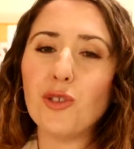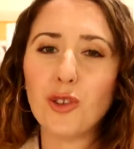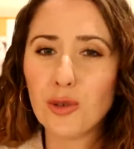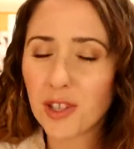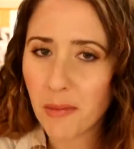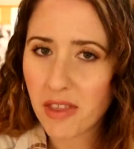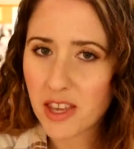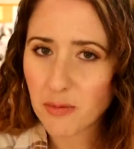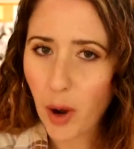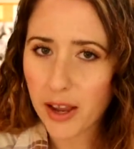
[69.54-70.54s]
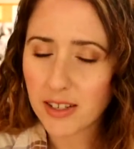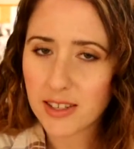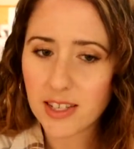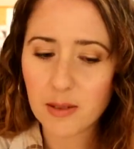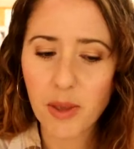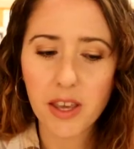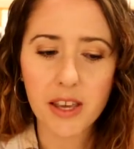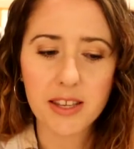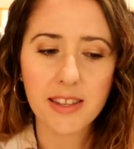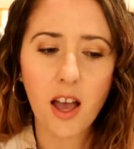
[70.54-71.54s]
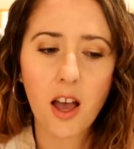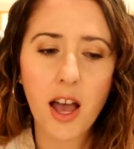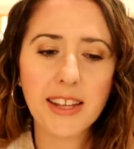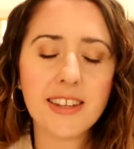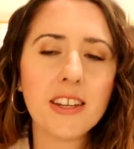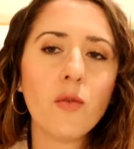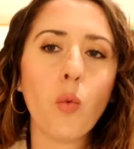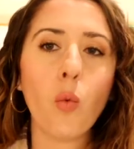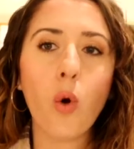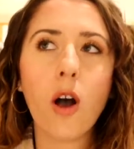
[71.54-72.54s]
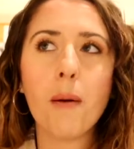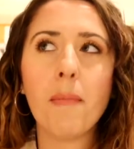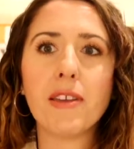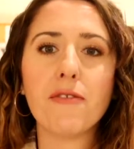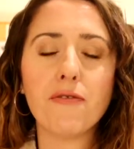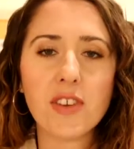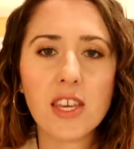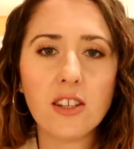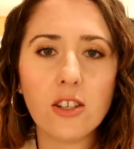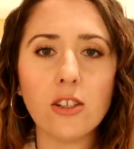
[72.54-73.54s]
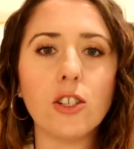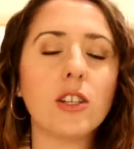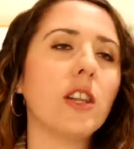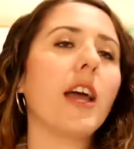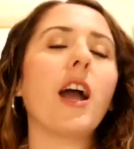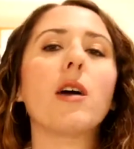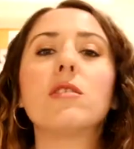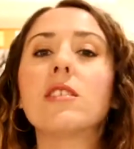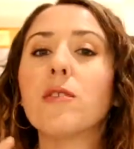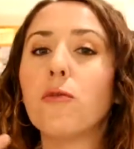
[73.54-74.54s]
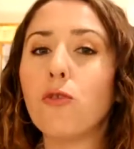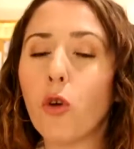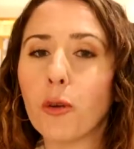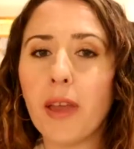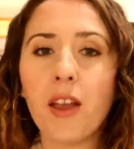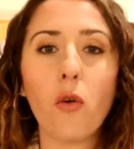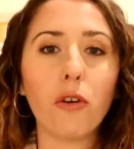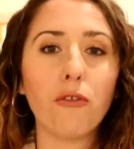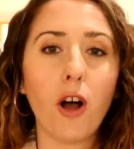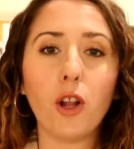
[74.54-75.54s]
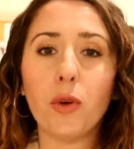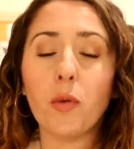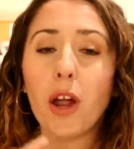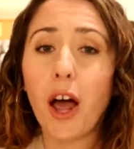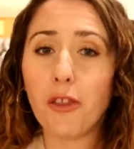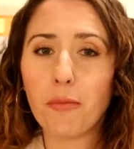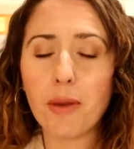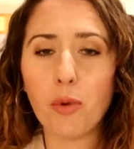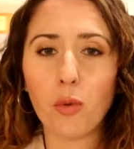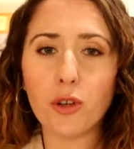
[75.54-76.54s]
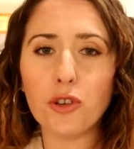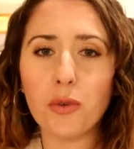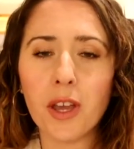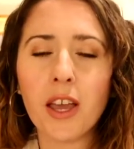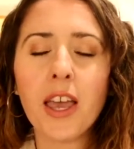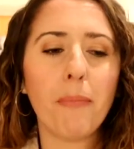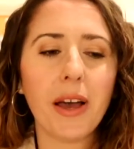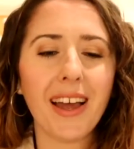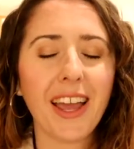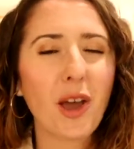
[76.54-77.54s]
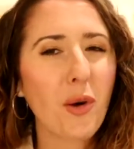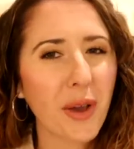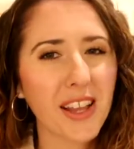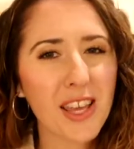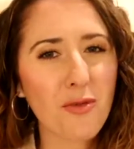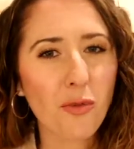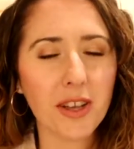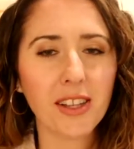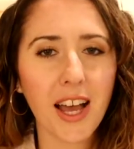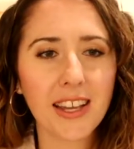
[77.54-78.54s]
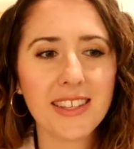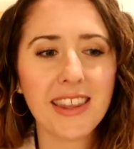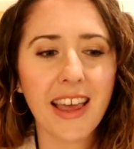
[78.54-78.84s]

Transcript: do some of these practices because I didn't want my feed to look like I was conforming or following what other people were doing, but I quickly realized